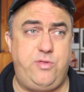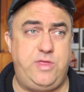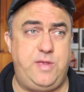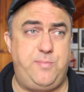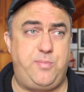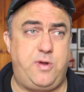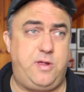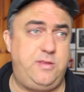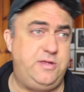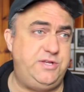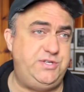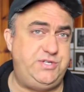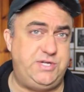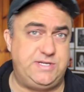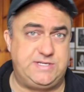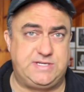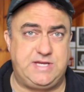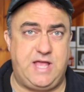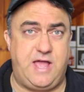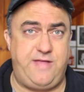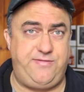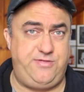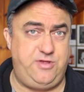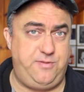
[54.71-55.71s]
They probably just
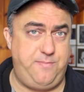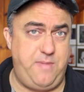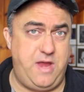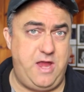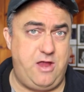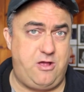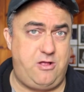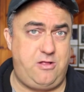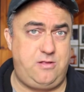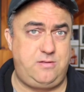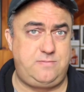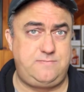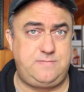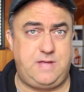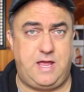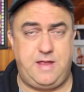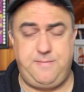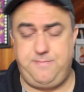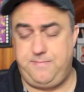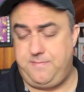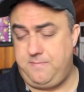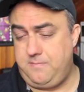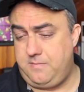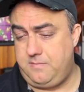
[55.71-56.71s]
got their mail,
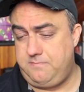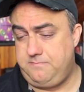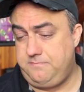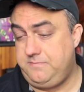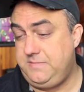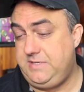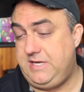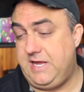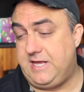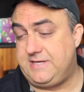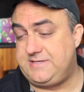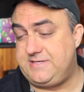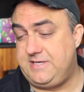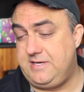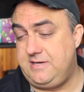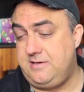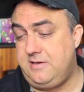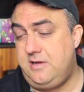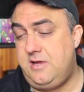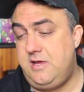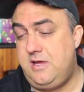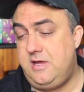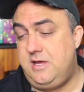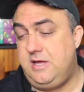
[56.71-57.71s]
I'm guessing.